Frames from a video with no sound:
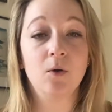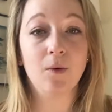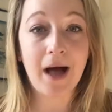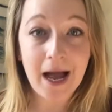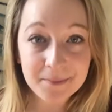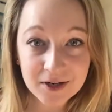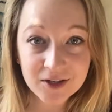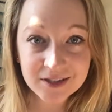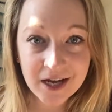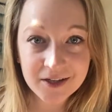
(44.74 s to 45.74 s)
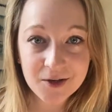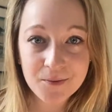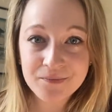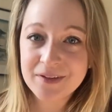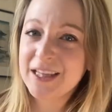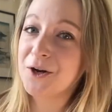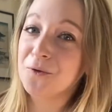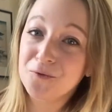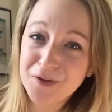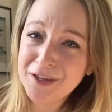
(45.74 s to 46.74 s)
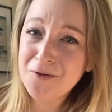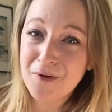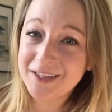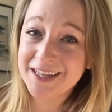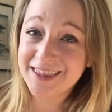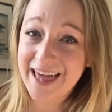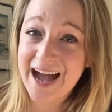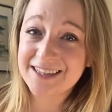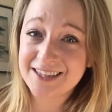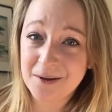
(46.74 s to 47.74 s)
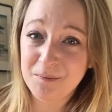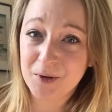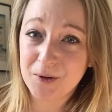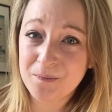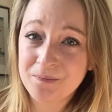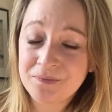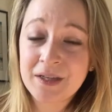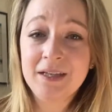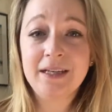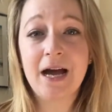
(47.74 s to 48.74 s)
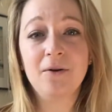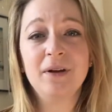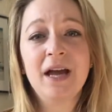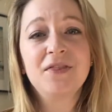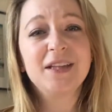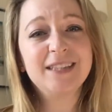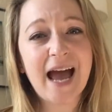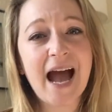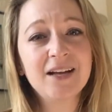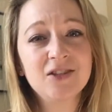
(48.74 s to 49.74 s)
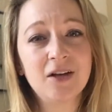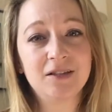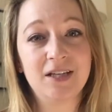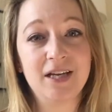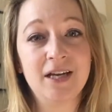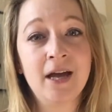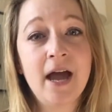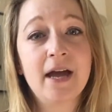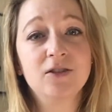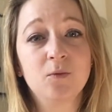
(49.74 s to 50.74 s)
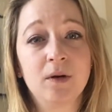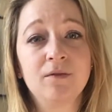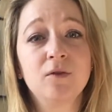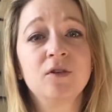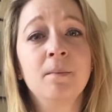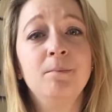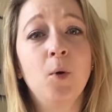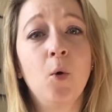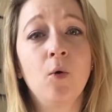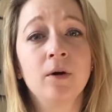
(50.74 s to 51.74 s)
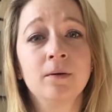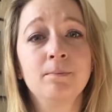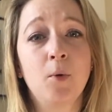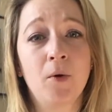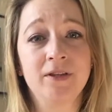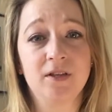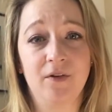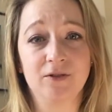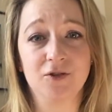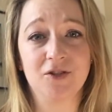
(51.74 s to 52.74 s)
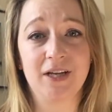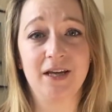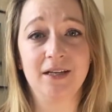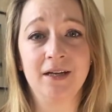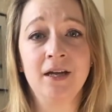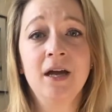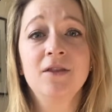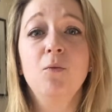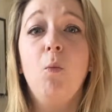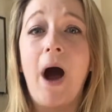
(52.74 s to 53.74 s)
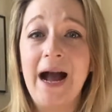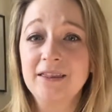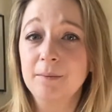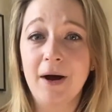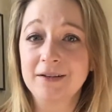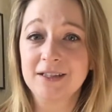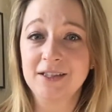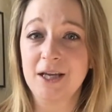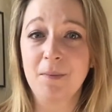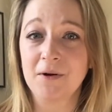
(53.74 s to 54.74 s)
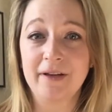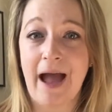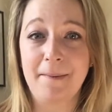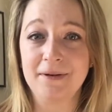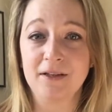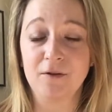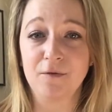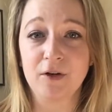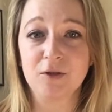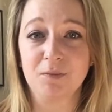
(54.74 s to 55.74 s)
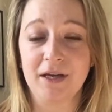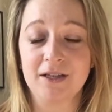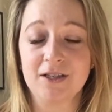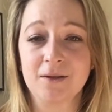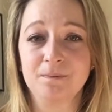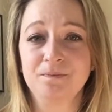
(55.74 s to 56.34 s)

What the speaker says: Well, I'm here to tell you that it really wasn't that simple. Now, the tax on tea is one of those important points of understanding why the Boston Tea Party happened in the first place.